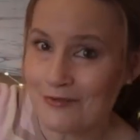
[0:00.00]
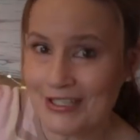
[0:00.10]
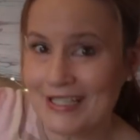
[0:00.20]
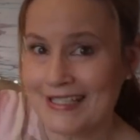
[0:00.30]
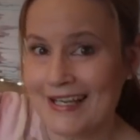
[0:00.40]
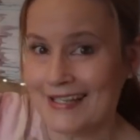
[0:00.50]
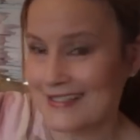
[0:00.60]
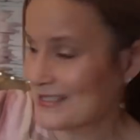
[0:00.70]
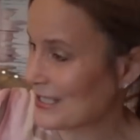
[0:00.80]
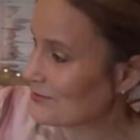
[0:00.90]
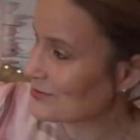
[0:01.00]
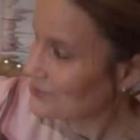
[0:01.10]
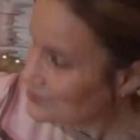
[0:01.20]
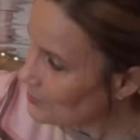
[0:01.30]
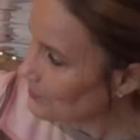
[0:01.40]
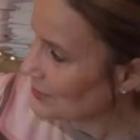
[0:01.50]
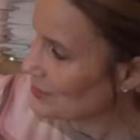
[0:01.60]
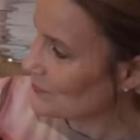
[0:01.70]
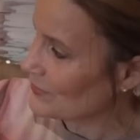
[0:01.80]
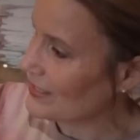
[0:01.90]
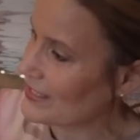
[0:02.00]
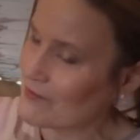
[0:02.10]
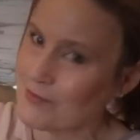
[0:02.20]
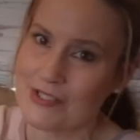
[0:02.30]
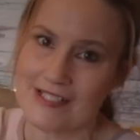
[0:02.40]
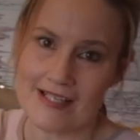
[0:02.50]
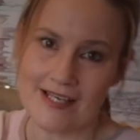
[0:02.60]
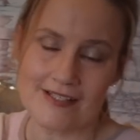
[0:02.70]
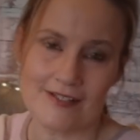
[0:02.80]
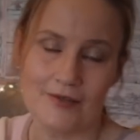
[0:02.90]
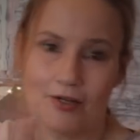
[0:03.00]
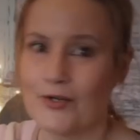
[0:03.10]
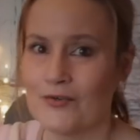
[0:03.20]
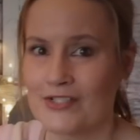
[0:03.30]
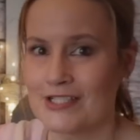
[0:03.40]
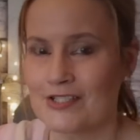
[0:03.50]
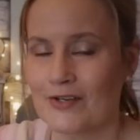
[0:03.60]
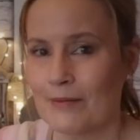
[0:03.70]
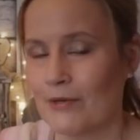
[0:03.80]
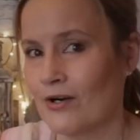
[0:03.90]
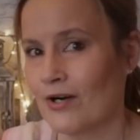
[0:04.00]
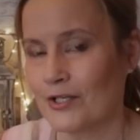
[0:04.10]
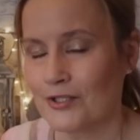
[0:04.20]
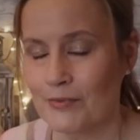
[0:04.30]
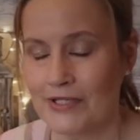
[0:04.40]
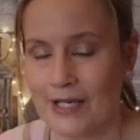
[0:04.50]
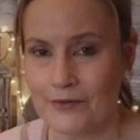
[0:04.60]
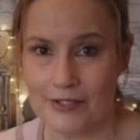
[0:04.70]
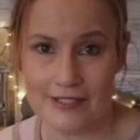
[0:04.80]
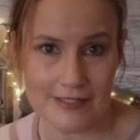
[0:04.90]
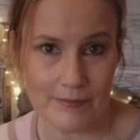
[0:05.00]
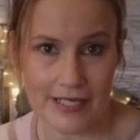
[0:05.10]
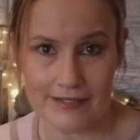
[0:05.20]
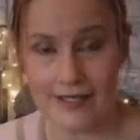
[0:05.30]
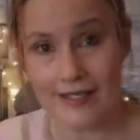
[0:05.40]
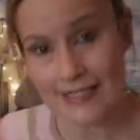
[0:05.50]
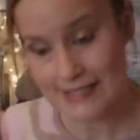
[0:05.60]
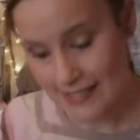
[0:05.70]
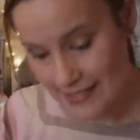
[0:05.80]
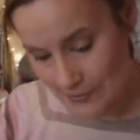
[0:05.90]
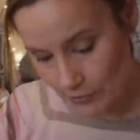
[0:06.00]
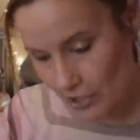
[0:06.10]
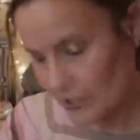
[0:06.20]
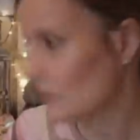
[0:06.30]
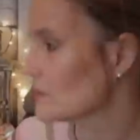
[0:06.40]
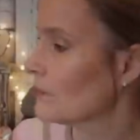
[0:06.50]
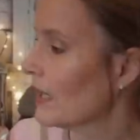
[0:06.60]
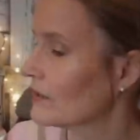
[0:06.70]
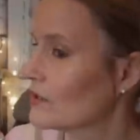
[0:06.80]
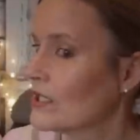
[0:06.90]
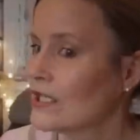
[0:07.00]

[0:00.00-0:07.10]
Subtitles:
really nice. And I was so pleased with it. And everybody said over on Instagram, oh, are you going to bring that out as a pattern? And I did, I brought it out as a pattern.